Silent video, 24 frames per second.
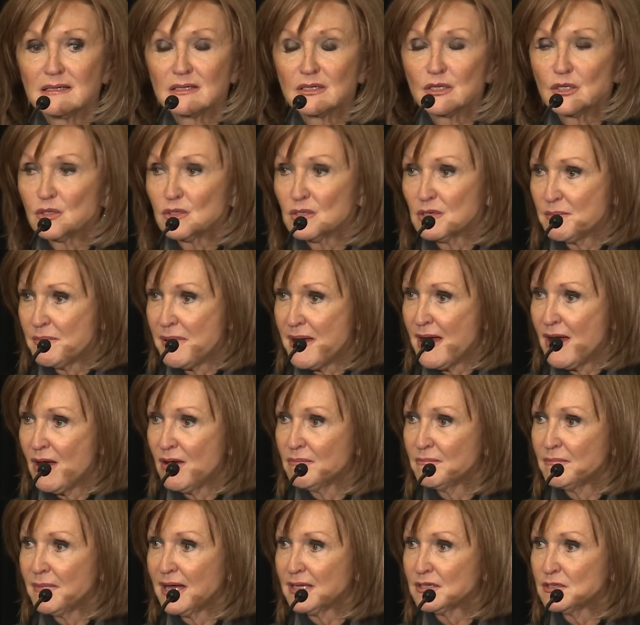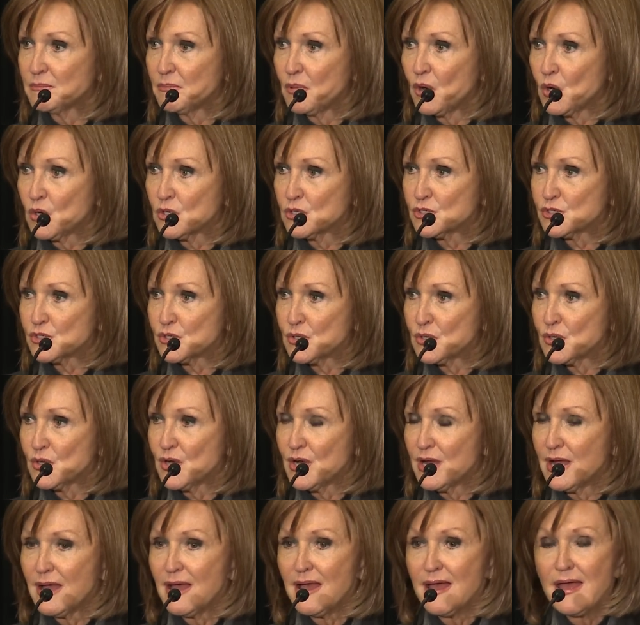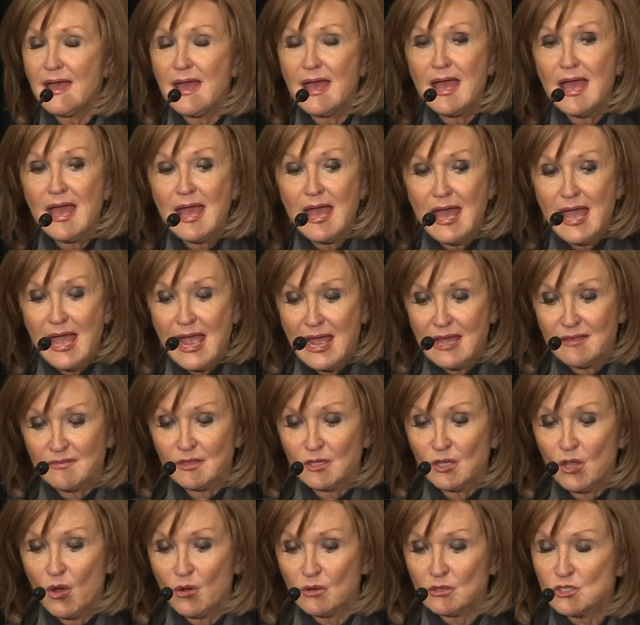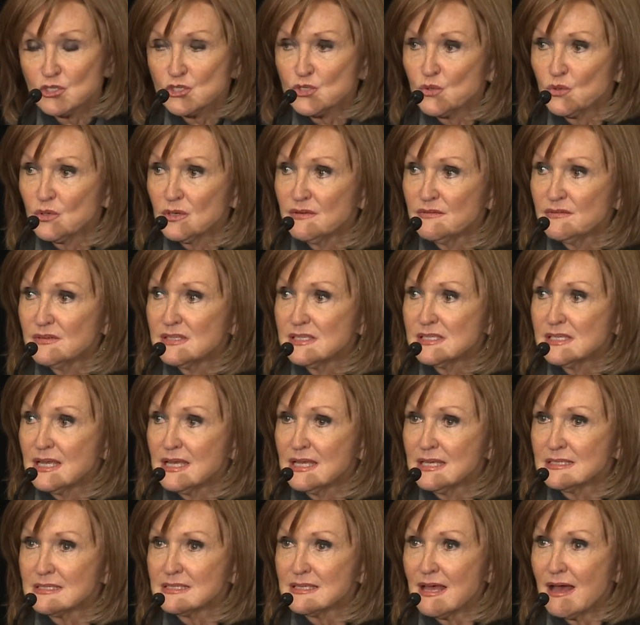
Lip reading: good about my departure. And the long and short of it is